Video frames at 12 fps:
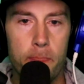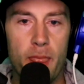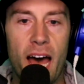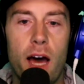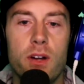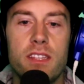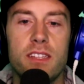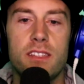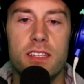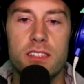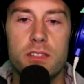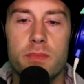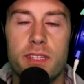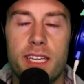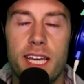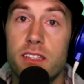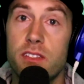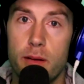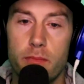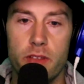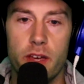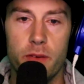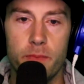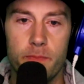How did the system get this number
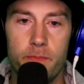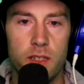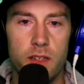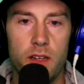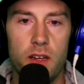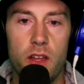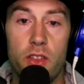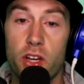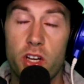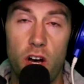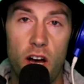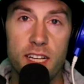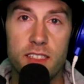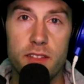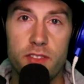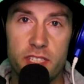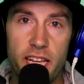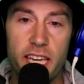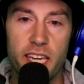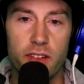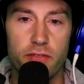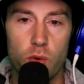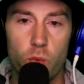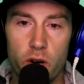though? The cost of staking
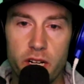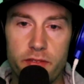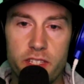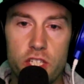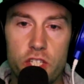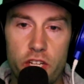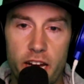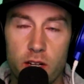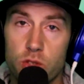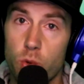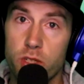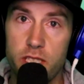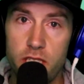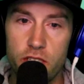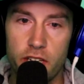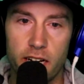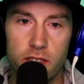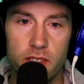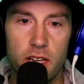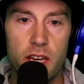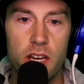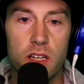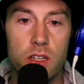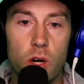for one of these shares, or T-shares,
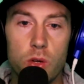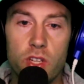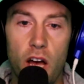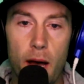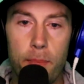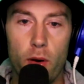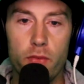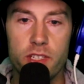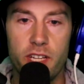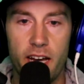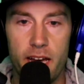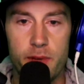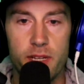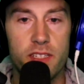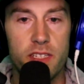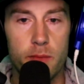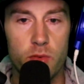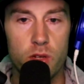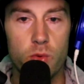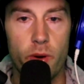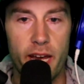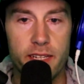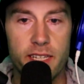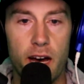goes up over time in a similar
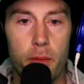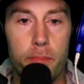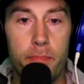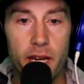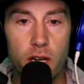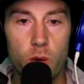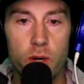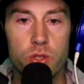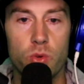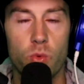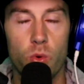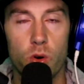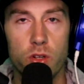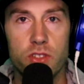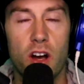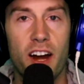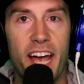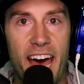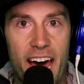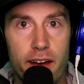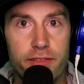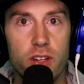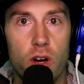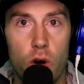way to how Bitcoin's rewards are
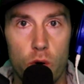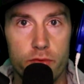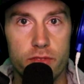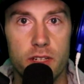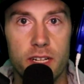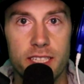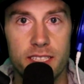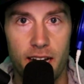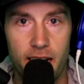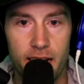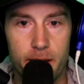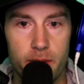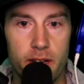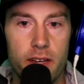halved over time.